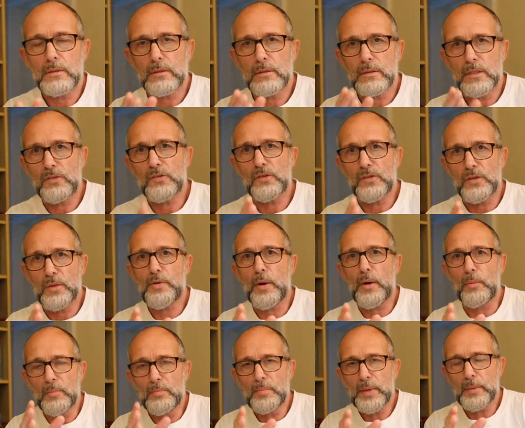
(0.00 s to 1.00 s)
This is the
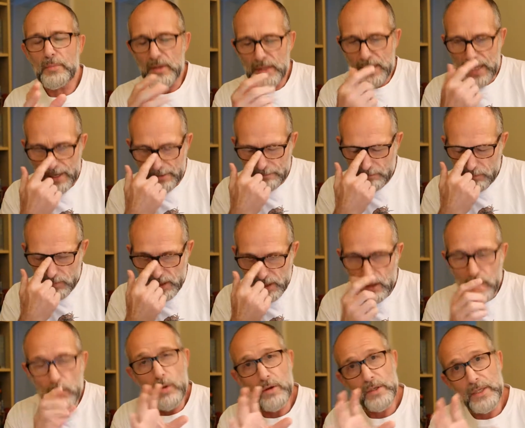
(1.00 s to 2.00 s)
problem people get. They
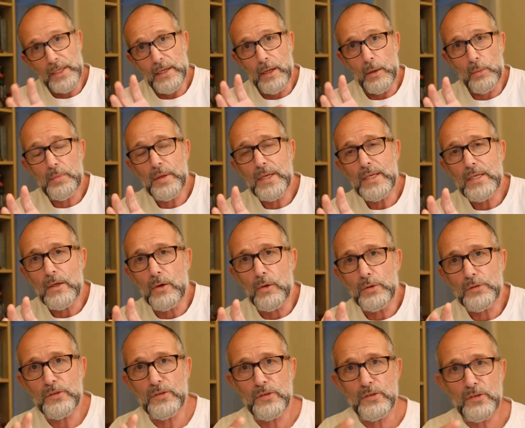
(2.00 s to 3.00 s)
go on NLP
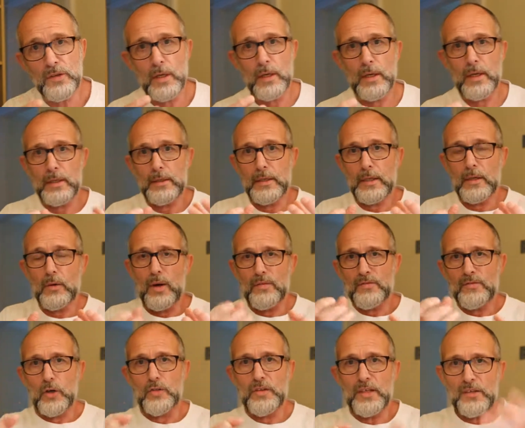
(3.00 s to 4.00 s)
courses and they go,
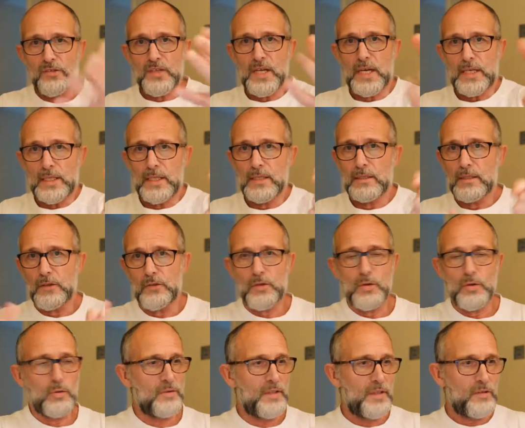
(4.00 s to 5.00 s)
I've got this technique, this
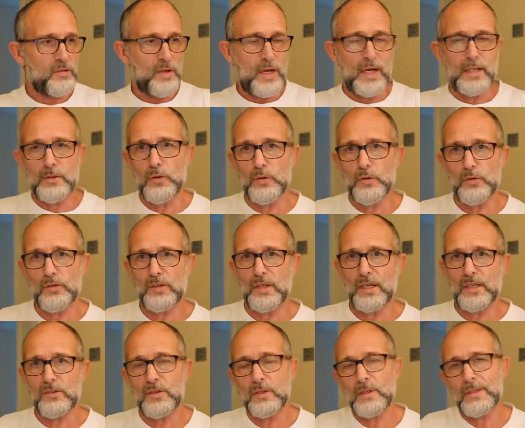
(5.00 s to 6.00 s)
tool, this, I use
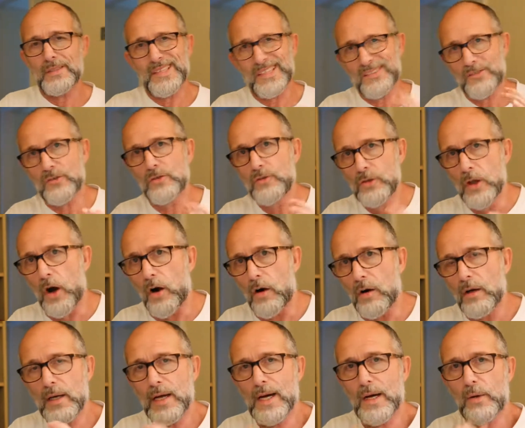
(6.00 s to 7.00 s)
this. That's not
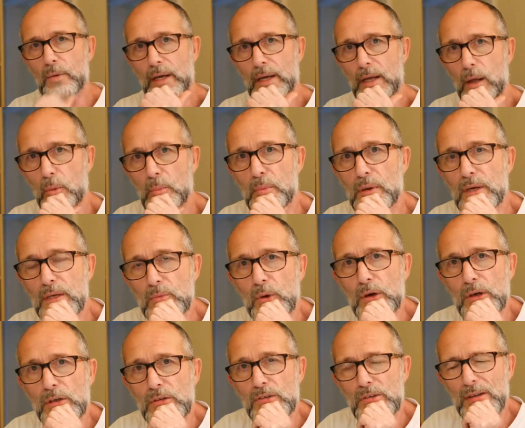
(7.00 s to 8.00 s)
how NLP
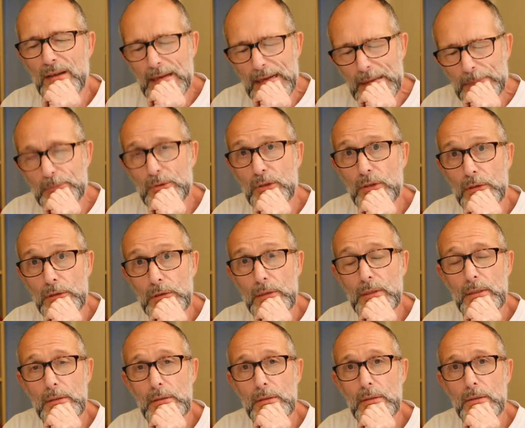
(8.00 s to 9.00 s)
works.
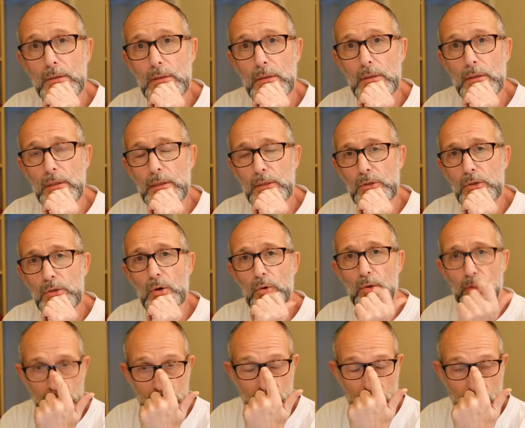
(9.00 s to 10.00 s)
Absolutely in
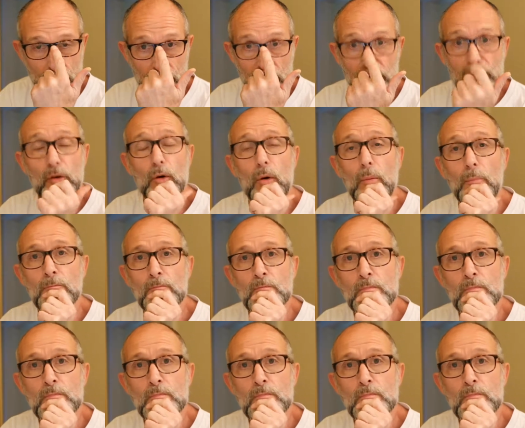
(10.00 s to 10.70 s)
no shape or form.